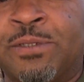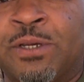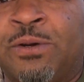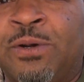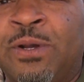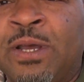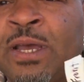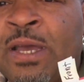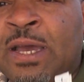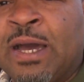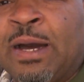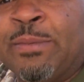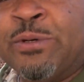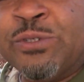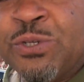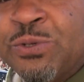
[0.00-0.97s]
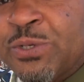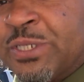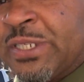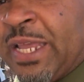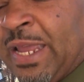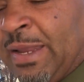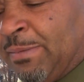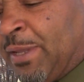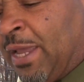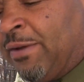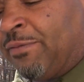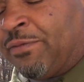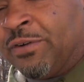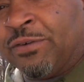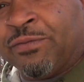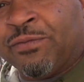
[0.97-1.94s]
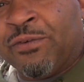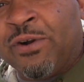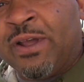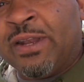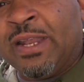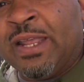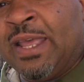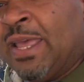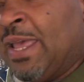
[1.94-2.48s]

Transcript: So I'm gonna do the same thing for the front.